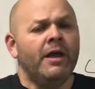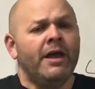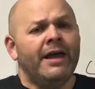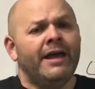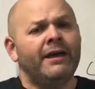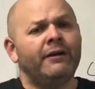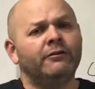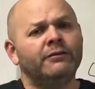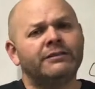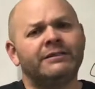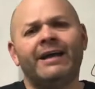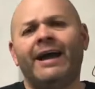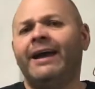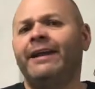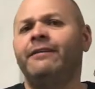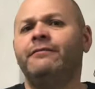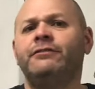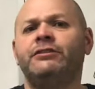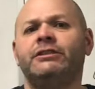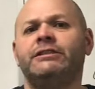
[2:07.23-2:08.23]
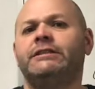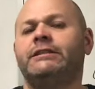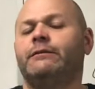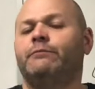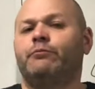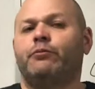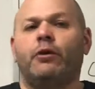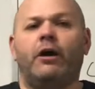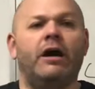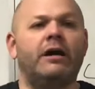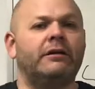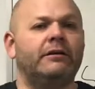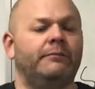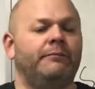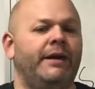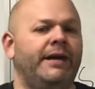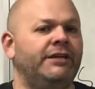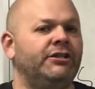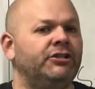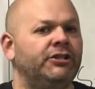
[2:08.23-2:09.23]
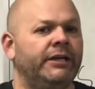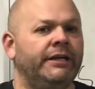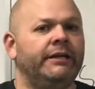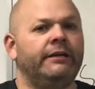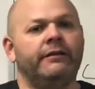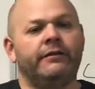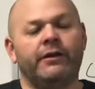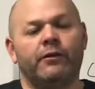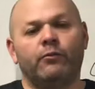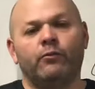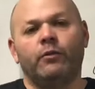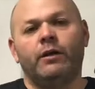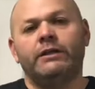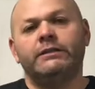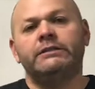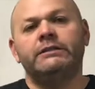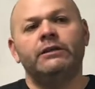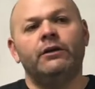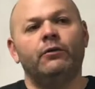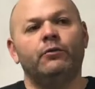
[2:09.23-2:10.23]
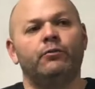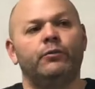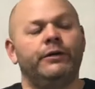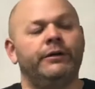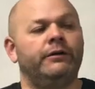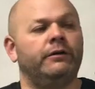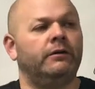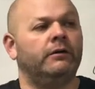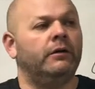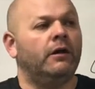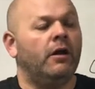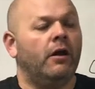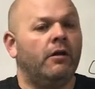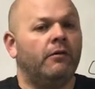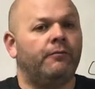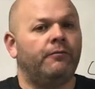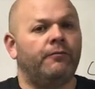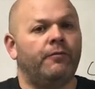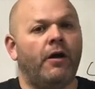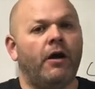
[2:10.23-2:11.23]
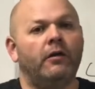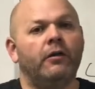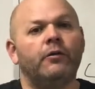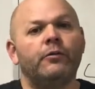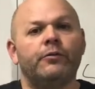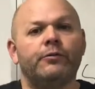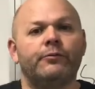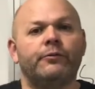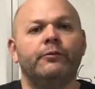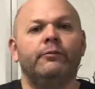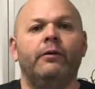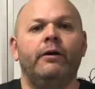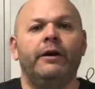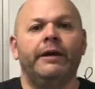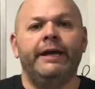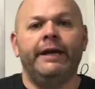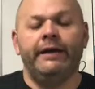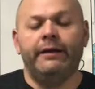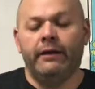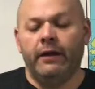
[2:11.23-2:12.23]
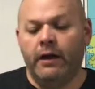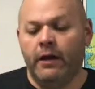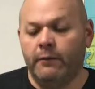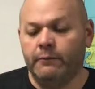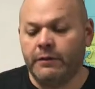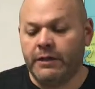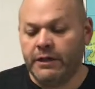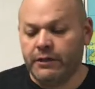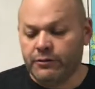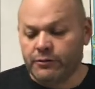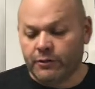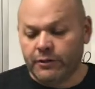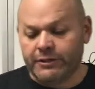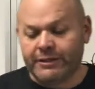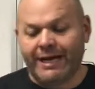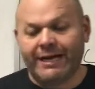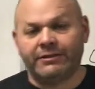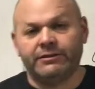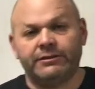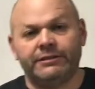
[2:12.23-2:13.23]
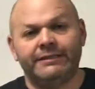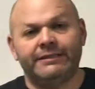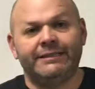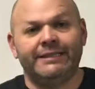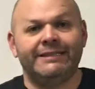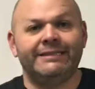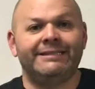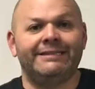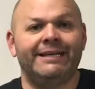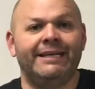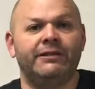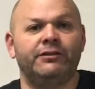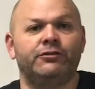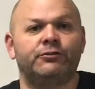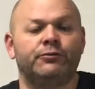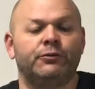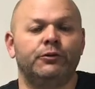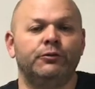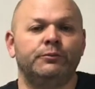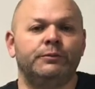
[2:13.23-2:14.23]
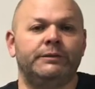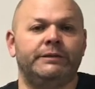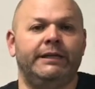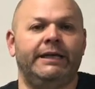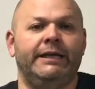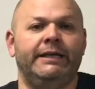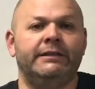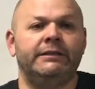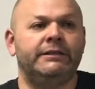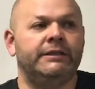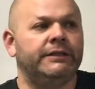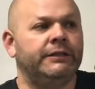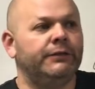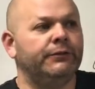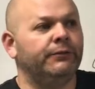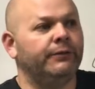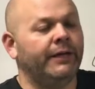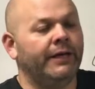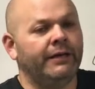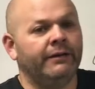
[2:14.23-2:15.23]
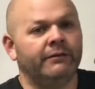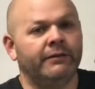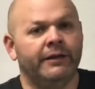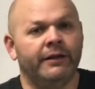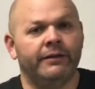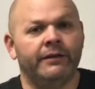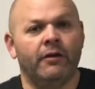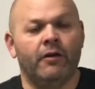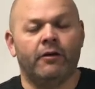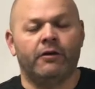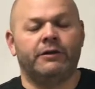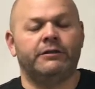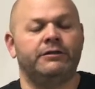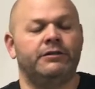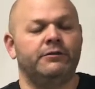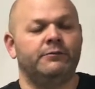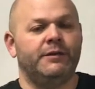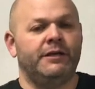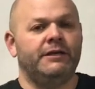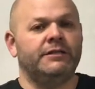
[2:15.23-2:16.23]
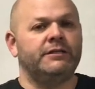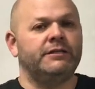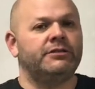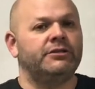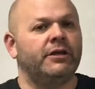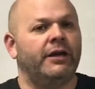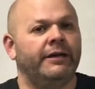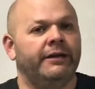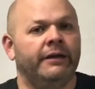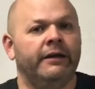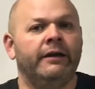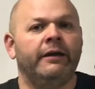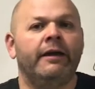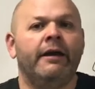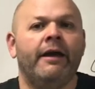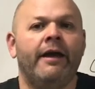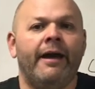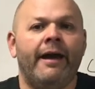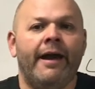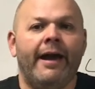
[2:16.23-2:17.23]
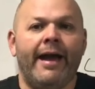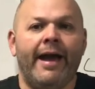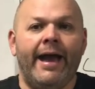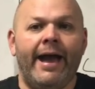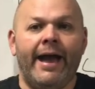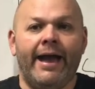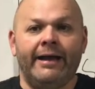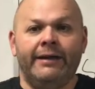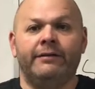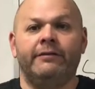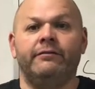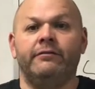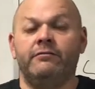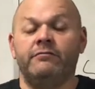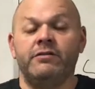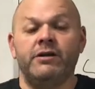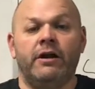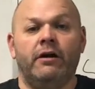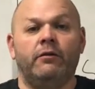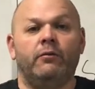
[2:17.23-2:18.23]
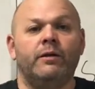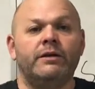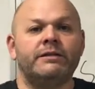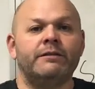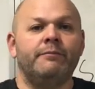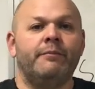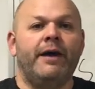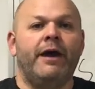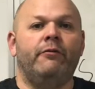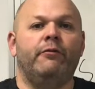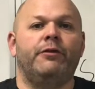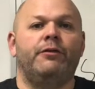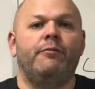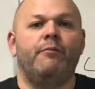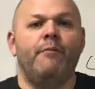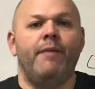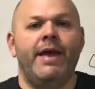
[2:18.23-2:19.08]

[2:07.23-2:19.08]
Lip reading: It was kind of just a proclamation. There was no real follow-through on it. King George actually did send troops into into China, and wasn't met with